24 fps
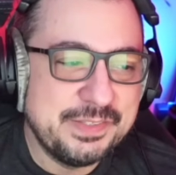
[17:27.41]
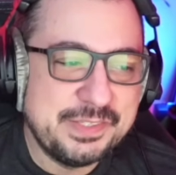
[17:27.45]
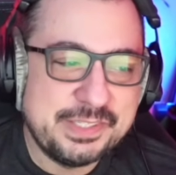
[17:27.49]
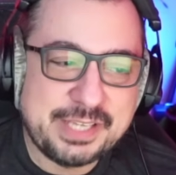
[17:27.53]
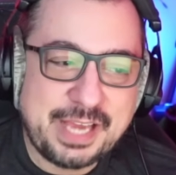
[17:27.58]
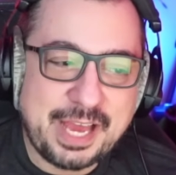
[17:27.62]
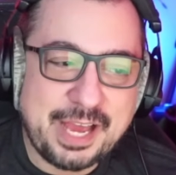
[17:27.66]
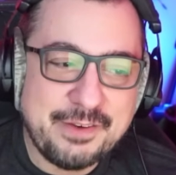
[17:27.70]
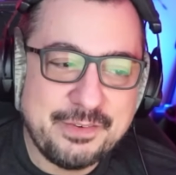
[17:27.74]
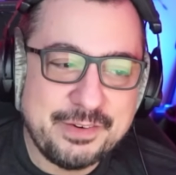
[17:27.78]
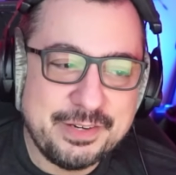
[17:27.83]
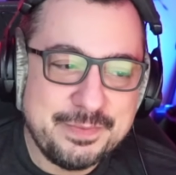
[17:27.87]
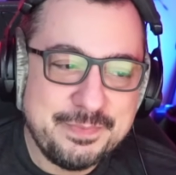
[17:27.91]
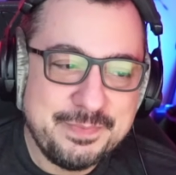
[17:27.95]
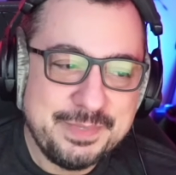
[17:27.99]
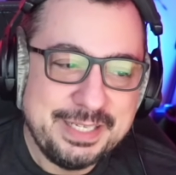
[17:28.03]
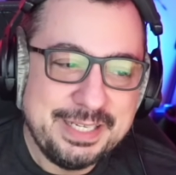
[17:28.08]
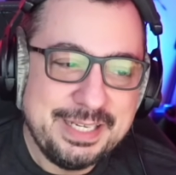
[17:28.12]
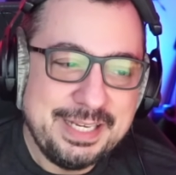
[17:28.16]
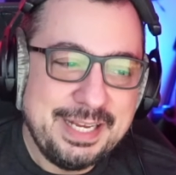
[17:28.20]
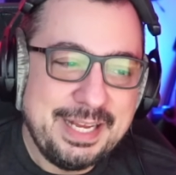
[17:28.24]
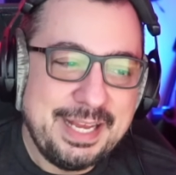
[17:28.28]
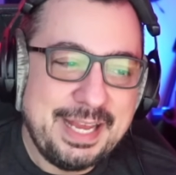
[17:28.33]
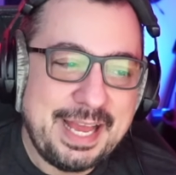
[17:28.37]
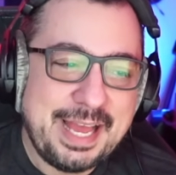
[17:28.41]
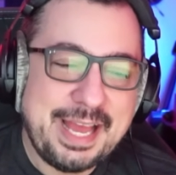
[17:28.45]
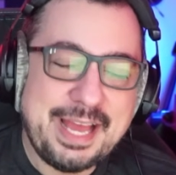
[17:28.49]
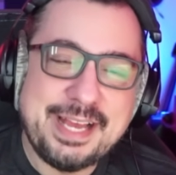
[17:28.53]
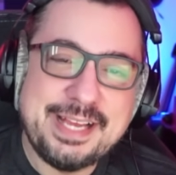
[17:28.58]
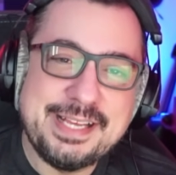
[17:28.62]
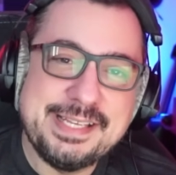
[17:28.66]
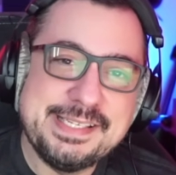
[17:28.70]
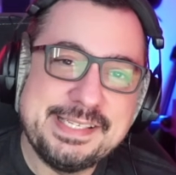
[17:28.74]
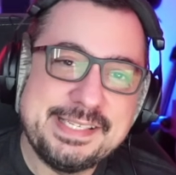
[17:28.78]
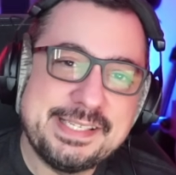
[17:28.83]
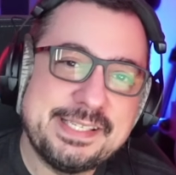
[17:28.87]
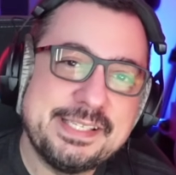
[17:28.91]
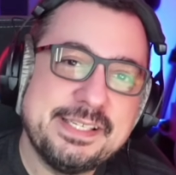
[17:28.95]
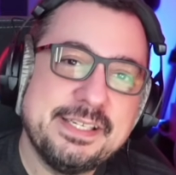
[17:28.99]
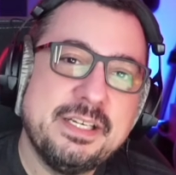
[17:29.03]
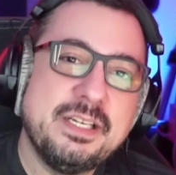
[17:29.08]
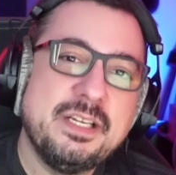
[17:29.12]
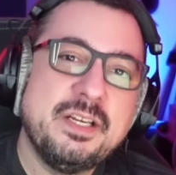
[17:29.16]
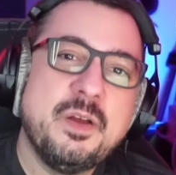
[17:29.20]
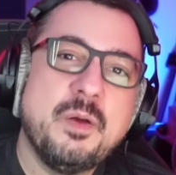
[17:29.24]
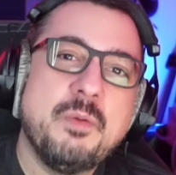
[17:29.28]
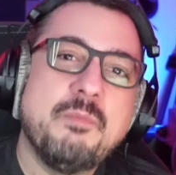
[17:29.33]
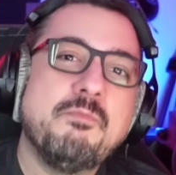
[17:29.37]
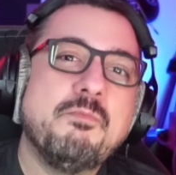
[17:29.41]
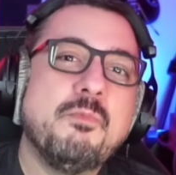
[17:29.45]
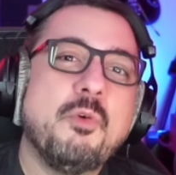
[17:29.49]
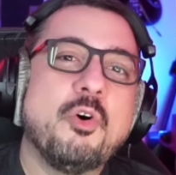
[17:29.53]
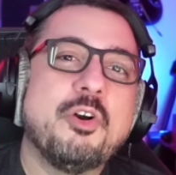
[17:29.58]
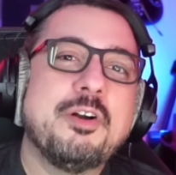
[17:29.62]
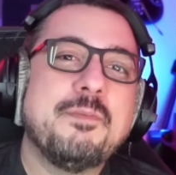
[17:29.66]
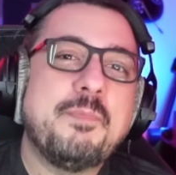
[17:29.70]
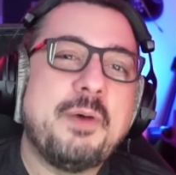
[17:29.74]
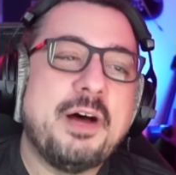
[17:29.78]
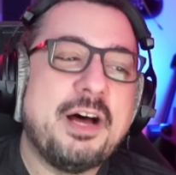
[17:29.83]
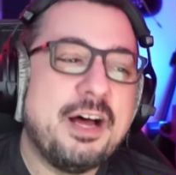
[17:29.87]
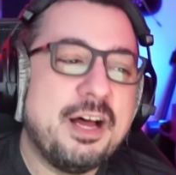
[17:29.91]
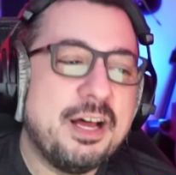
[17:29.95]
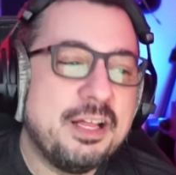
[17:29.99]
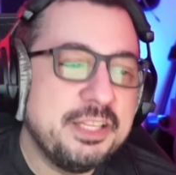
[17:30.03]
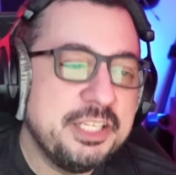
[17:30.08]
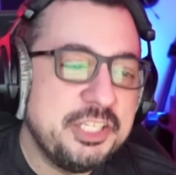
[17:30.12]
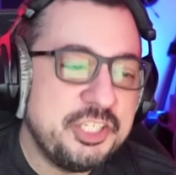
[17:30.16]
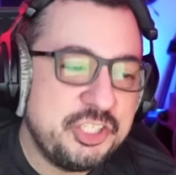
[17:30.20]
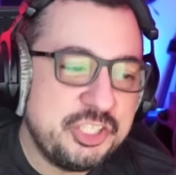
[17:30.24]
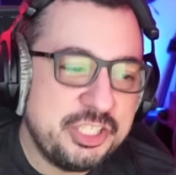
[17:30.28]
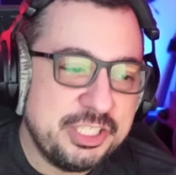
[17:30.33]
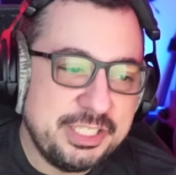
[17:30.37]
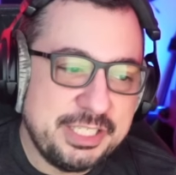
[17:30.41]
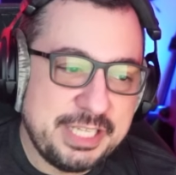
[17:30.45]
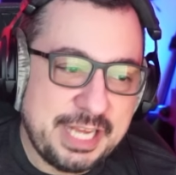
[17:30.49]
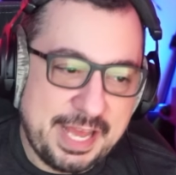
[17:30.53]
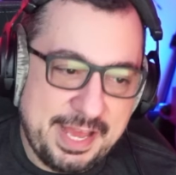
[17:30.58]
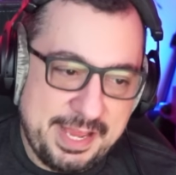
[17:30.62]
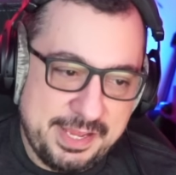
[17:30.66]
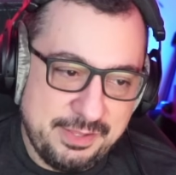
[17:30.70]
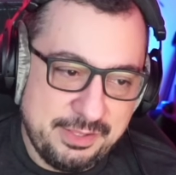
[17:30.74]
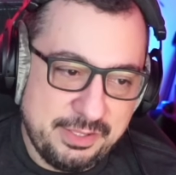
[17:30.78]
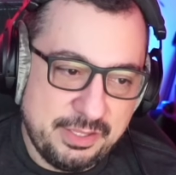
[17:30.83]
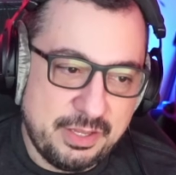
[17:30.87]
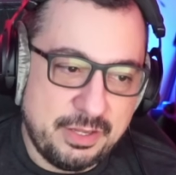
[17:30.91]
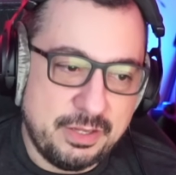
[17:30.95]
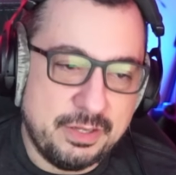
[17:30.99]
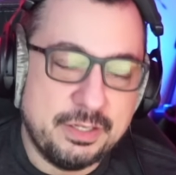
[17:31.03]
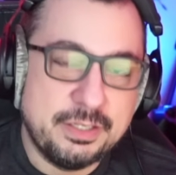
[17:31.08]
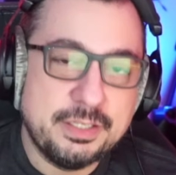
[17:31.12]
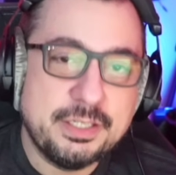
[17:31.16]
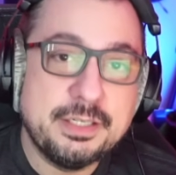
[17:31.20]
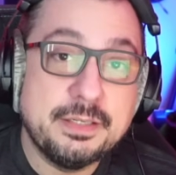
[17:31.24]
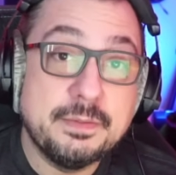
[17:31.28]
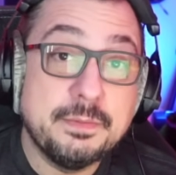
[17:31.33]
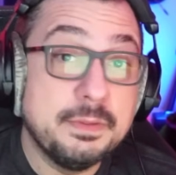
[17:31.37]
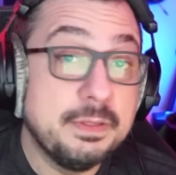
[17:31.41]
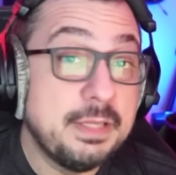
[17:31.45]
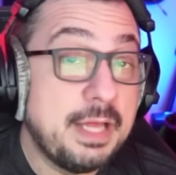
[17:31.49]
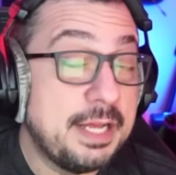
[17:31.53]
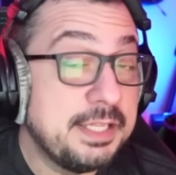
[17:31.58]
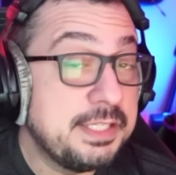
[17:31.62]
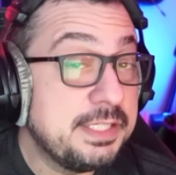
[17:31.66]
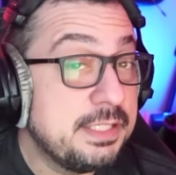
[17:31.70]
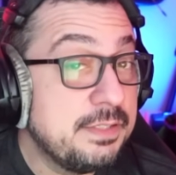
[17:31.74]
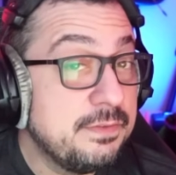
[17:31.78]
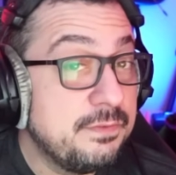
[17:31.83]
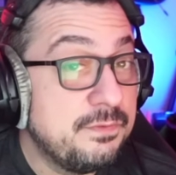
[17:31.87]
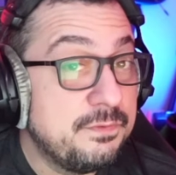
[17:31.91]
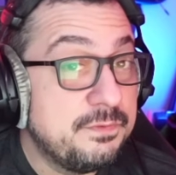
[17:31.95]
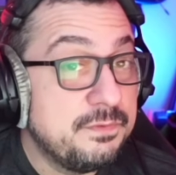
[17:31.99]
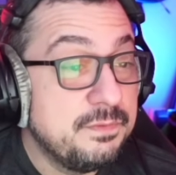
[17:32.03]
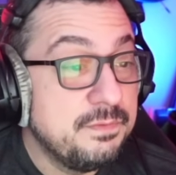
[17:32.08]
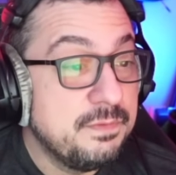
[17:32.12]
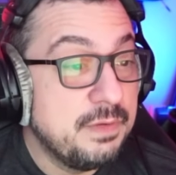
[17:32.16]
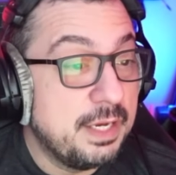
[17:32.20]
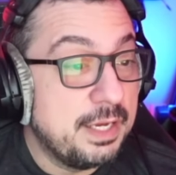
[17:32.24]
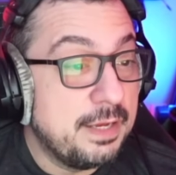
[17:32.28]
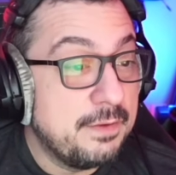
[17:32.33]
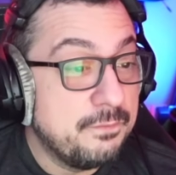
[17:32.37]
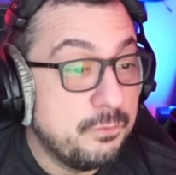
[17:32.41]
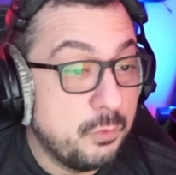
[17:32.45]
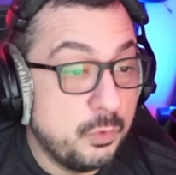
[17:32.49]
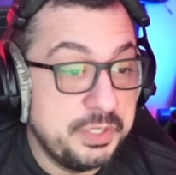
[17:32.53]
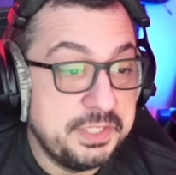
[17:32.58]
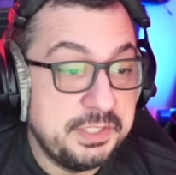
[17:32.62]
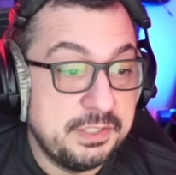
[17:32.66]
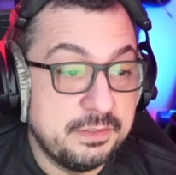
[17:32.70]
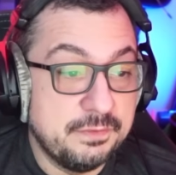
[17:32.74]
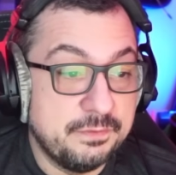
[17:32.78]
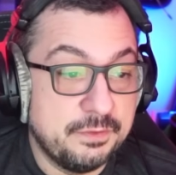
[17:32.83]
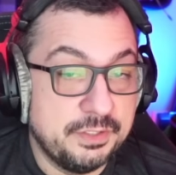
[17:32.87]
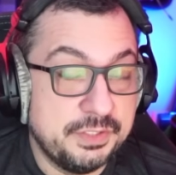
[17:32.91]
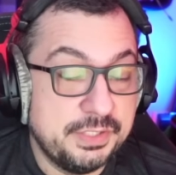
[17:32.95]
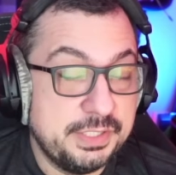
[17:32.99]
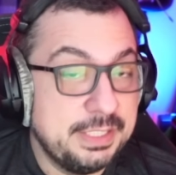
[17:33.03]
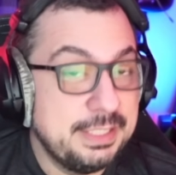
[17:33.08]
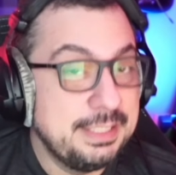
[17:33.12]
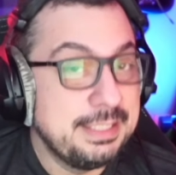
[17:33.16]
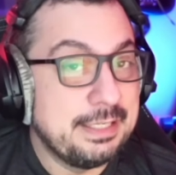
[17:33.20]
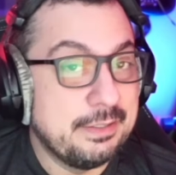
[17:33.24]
Skyrim has more polished dialogue, lots of voice diversity.